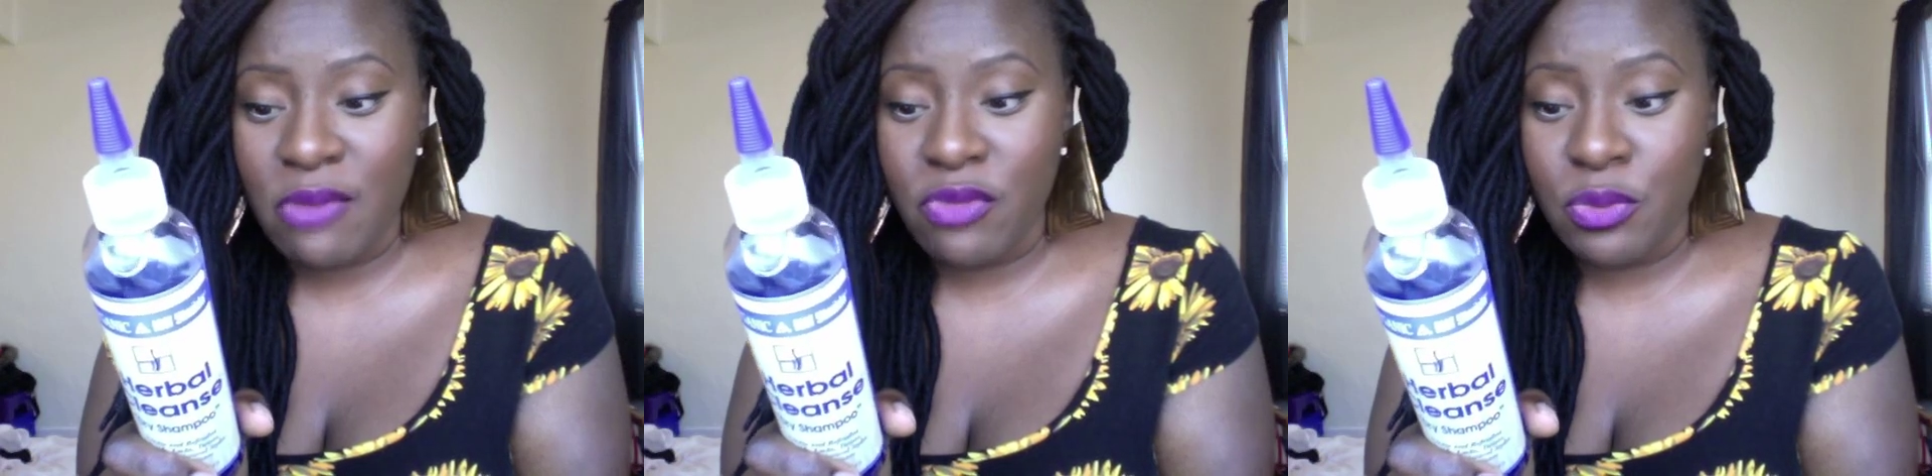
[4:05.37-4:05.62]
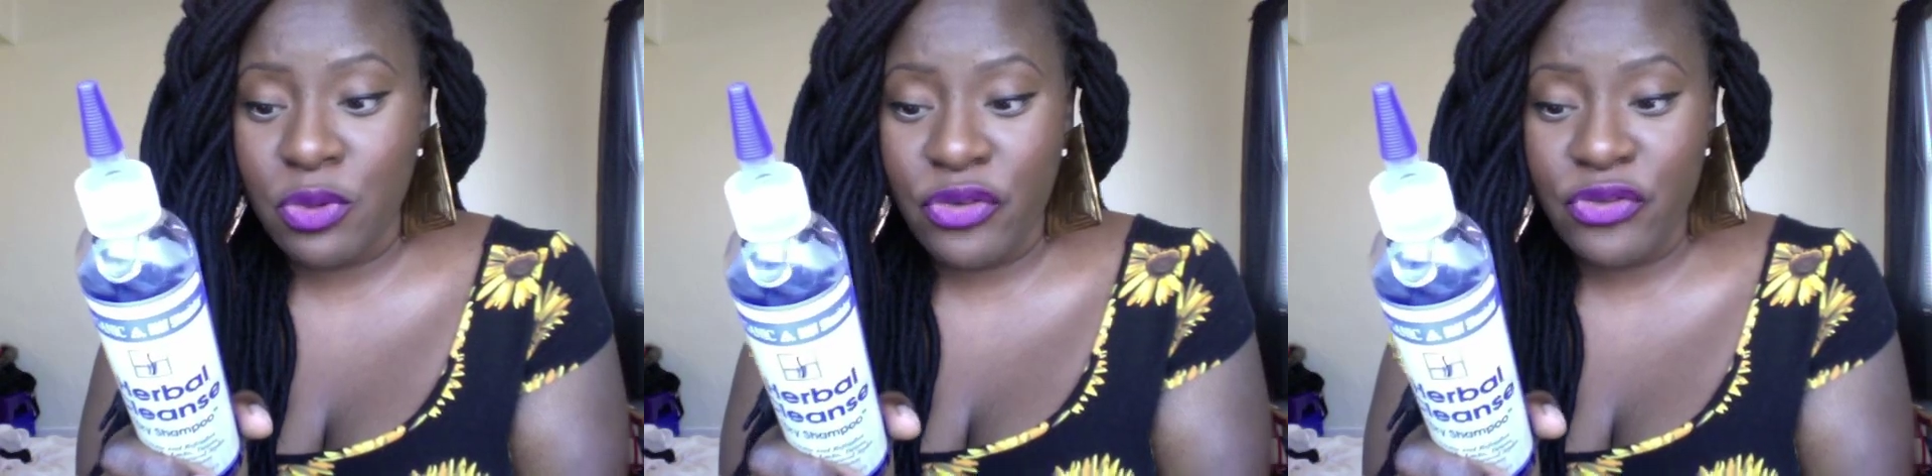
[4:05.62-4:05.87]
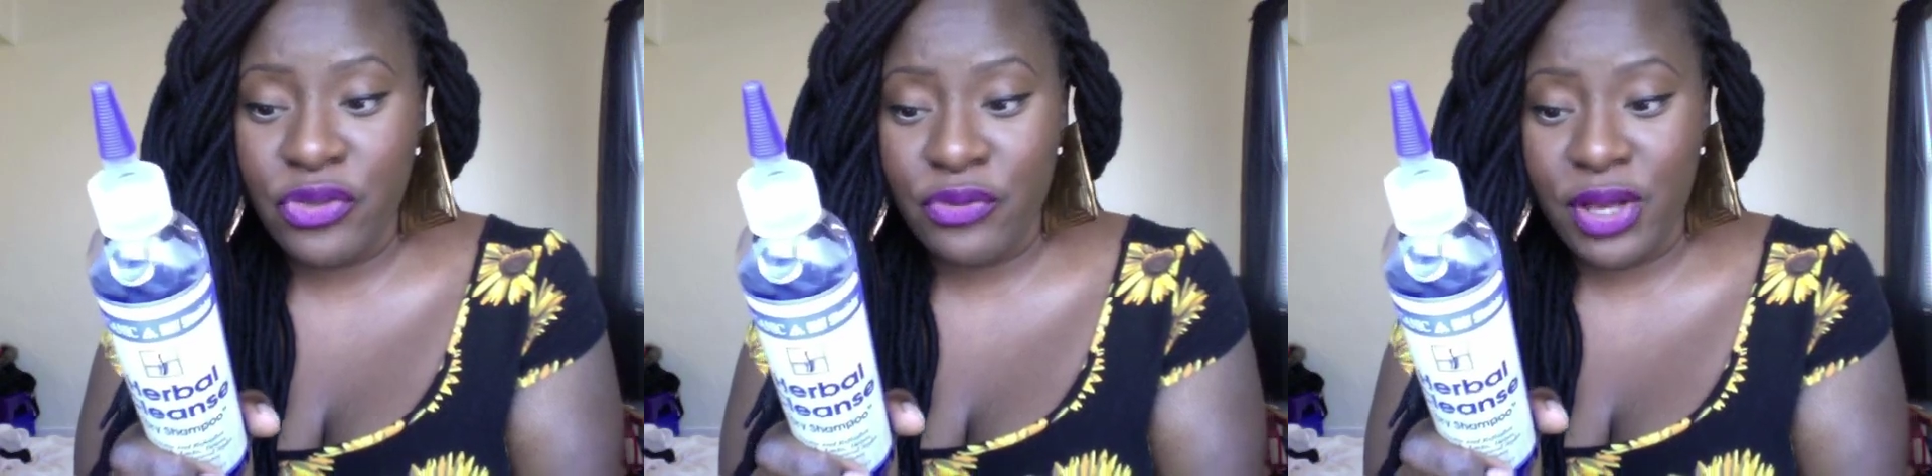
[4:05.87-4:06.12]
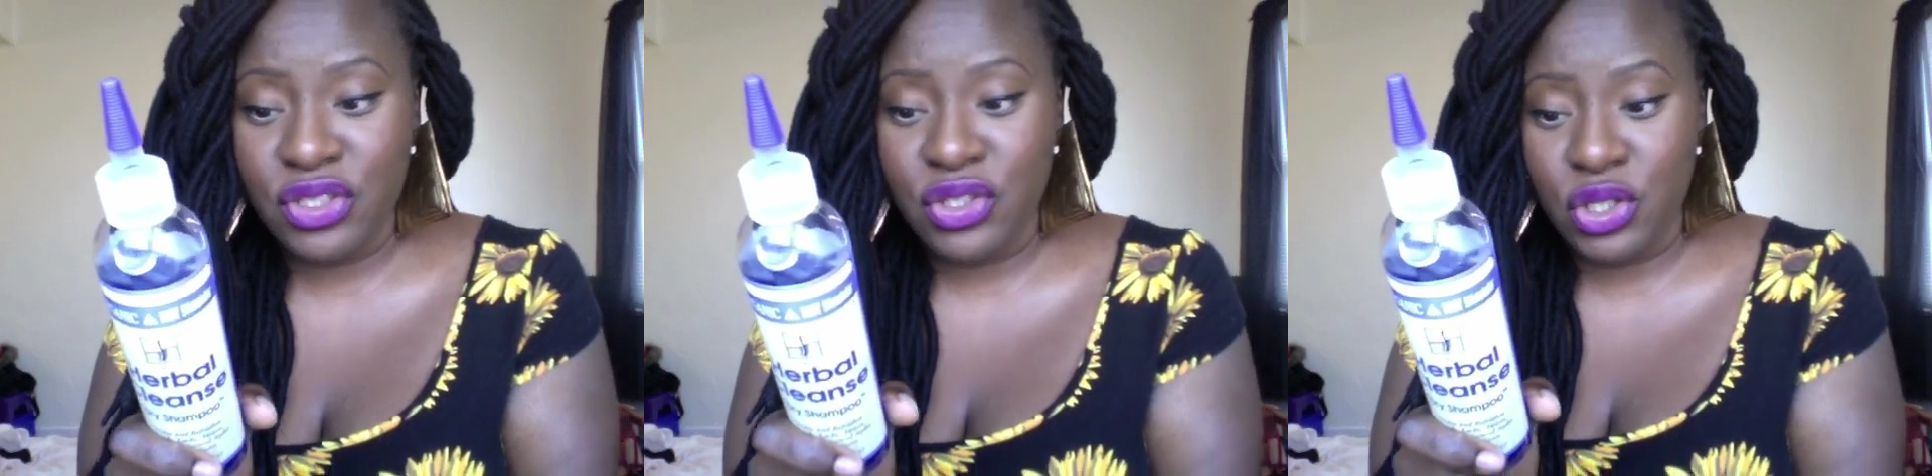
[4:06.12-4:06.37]
and remove
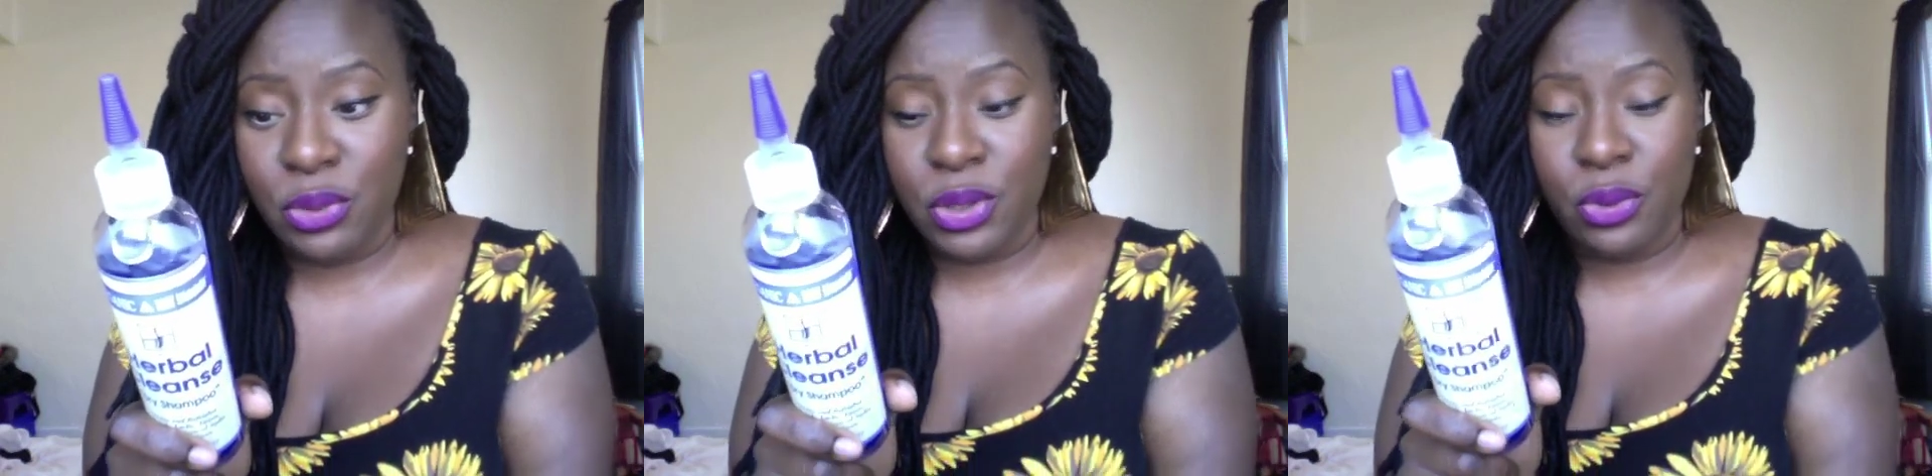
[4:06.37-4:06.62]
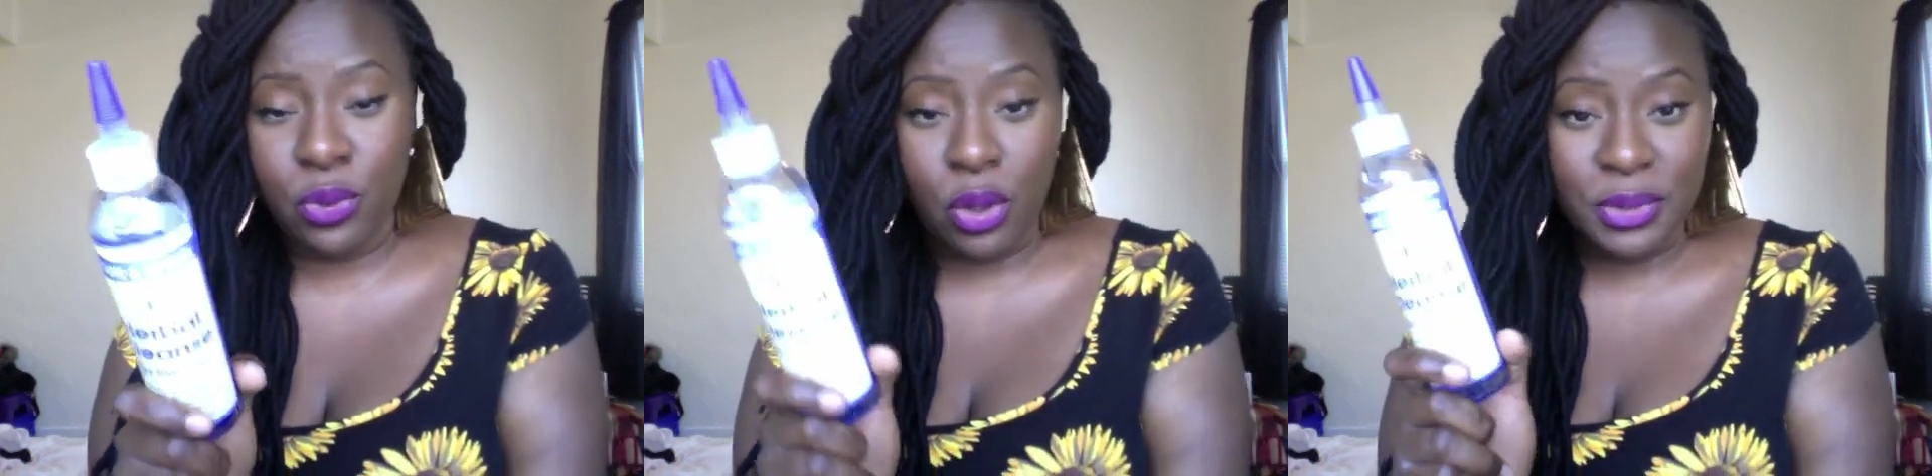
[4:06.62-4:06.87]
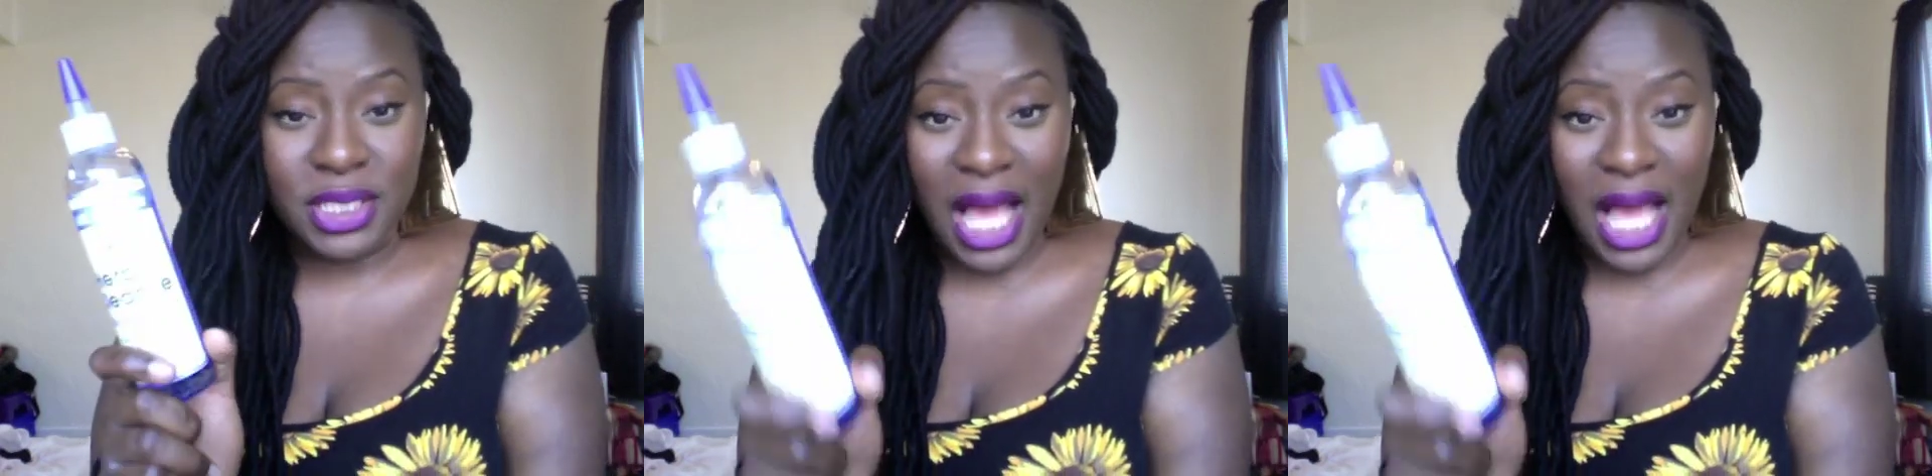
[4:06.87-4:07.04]
the residue with a warm